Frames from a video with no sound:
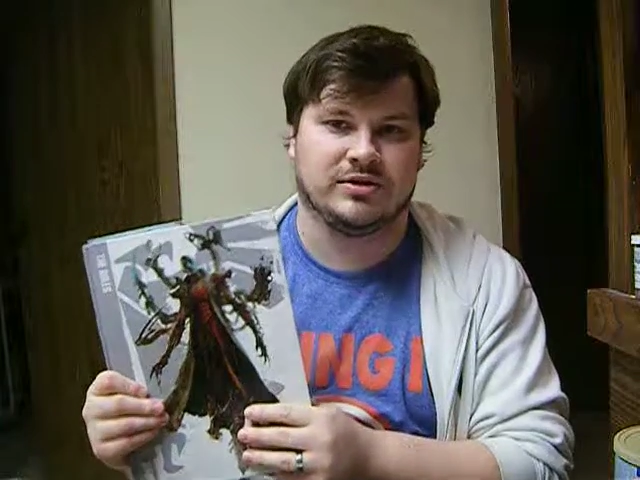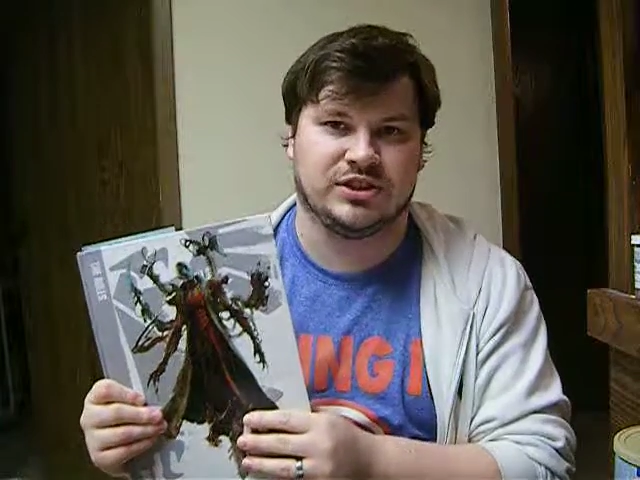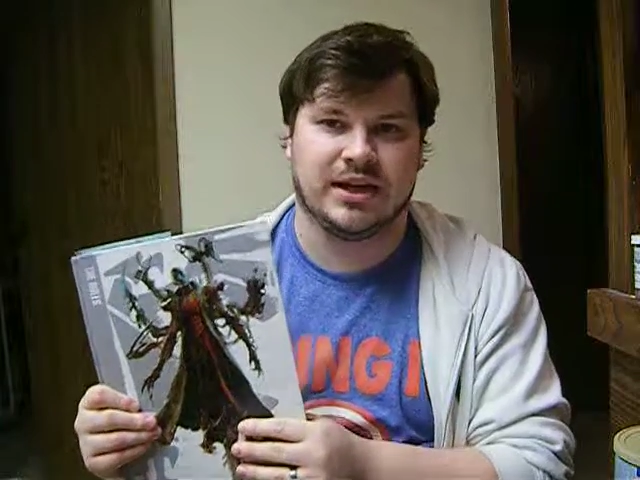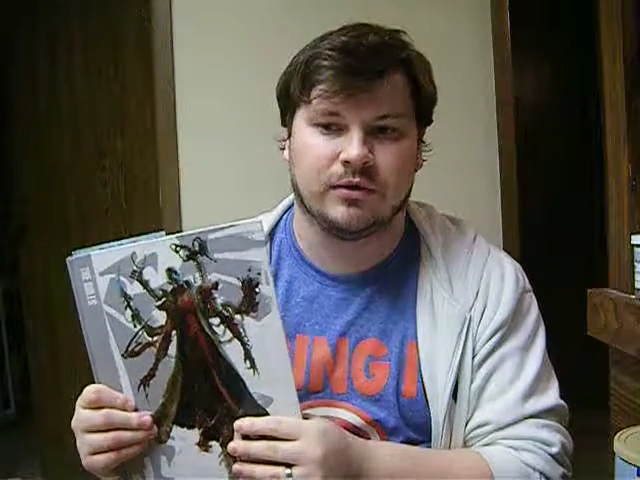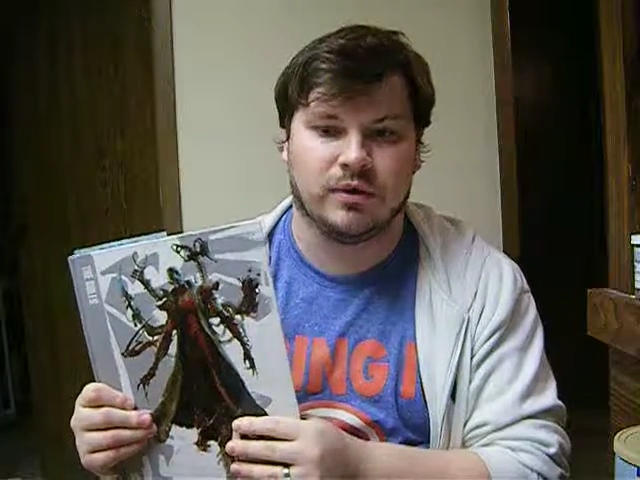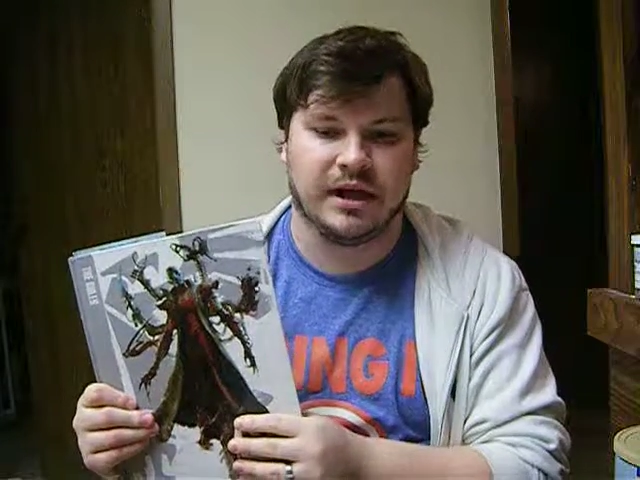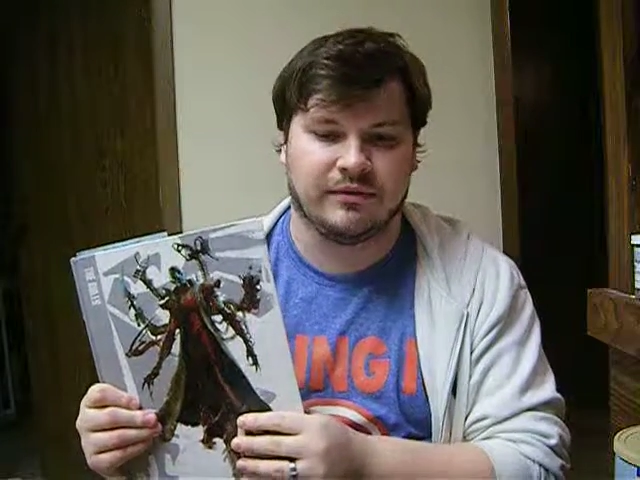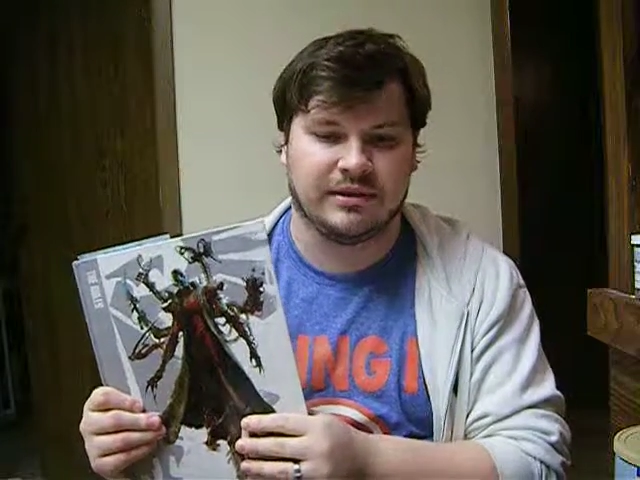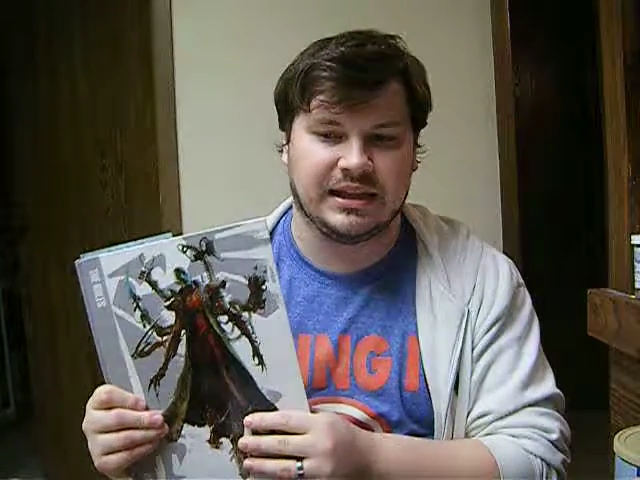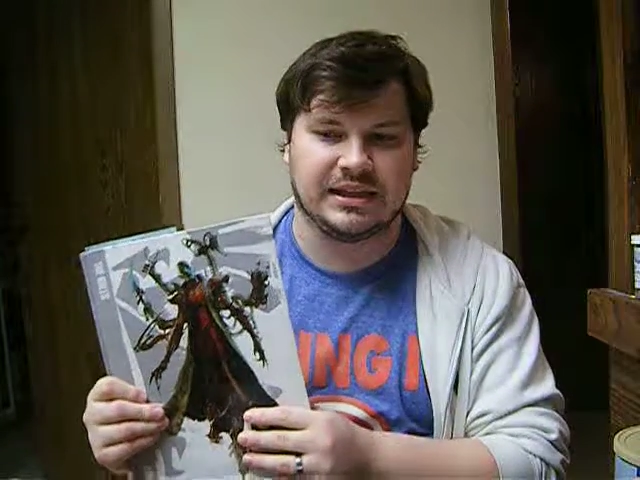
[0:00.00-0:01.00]
to understand
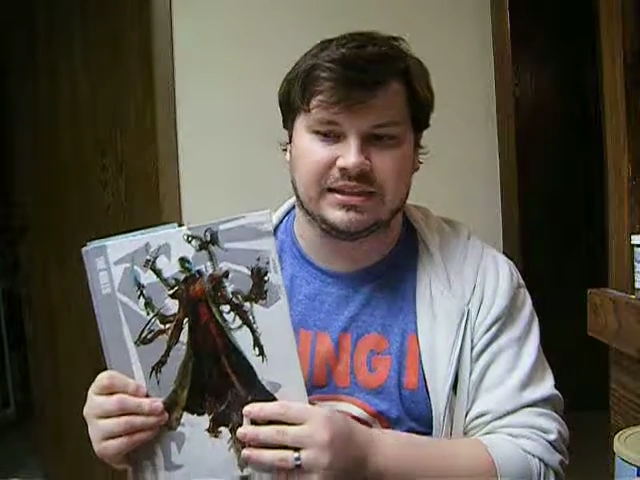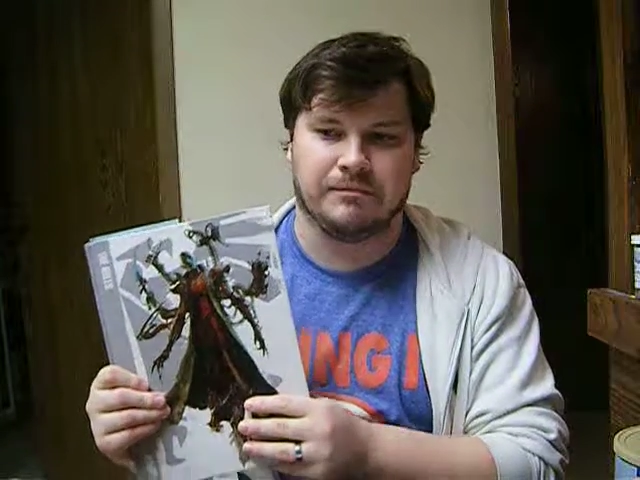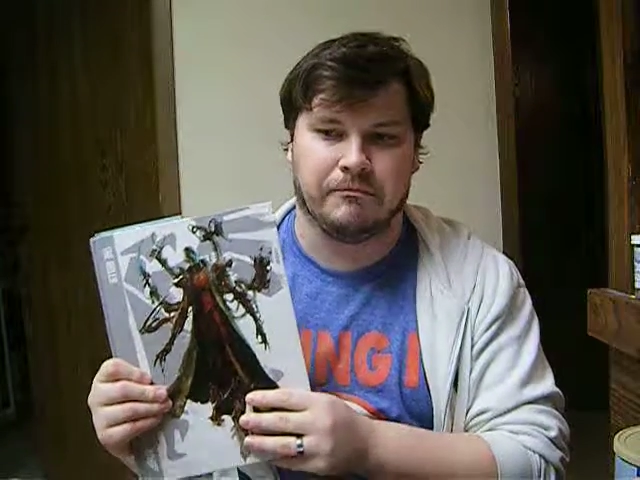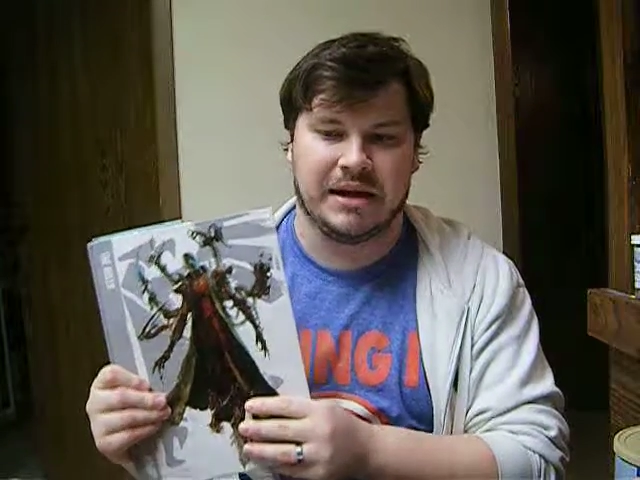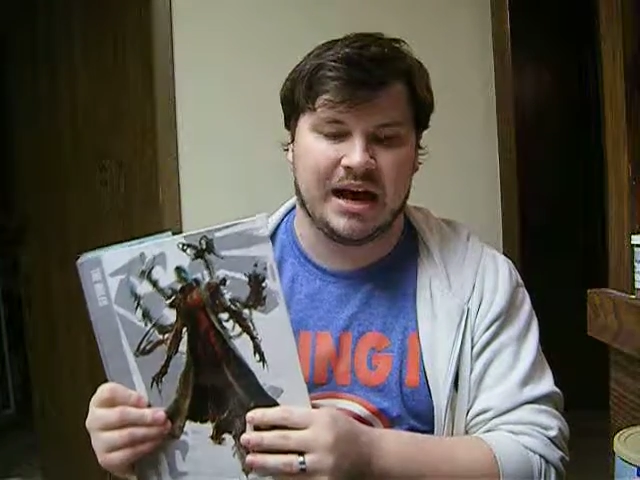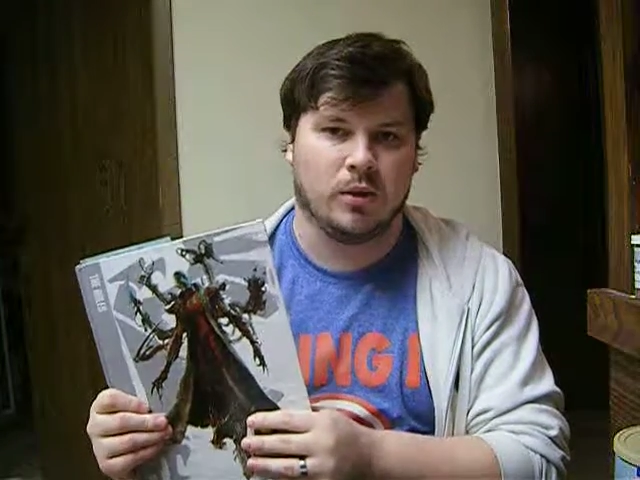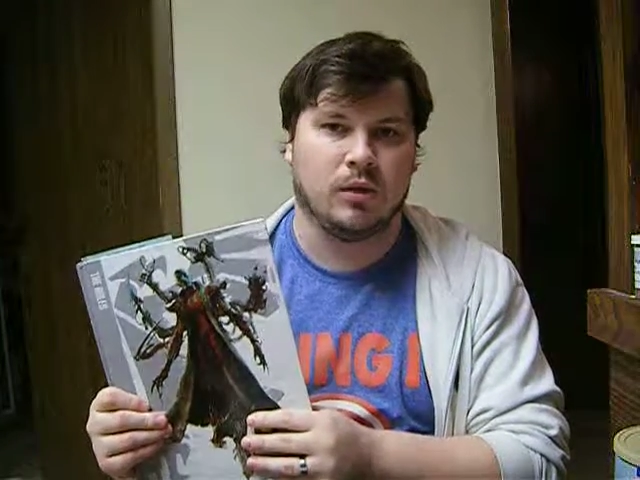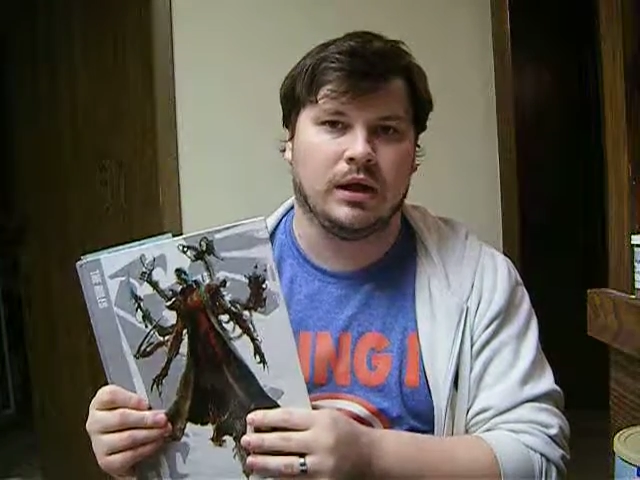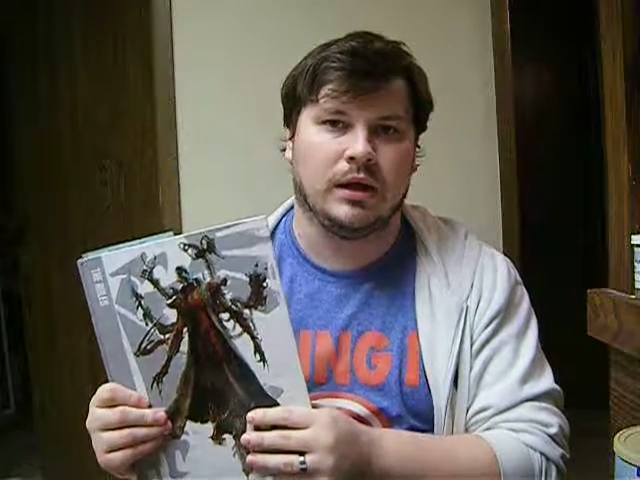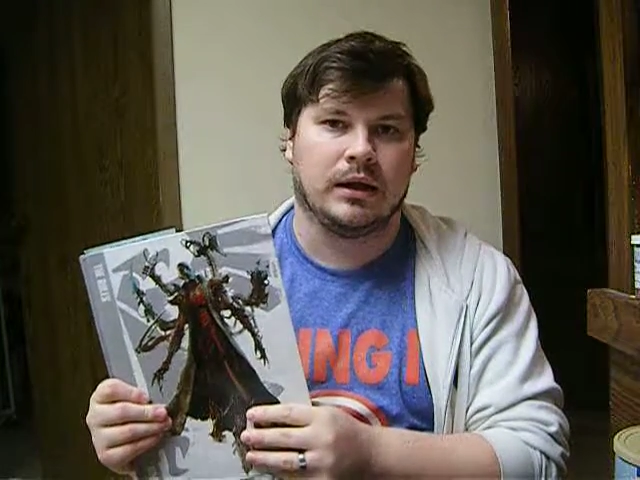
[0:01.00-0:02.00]
what everything is
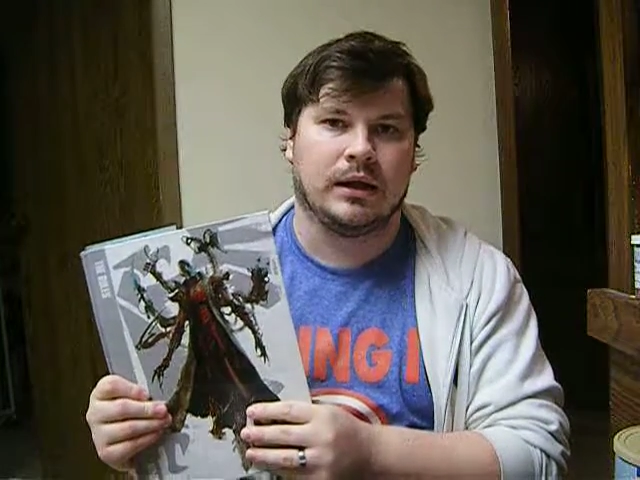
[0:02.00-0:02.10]
about.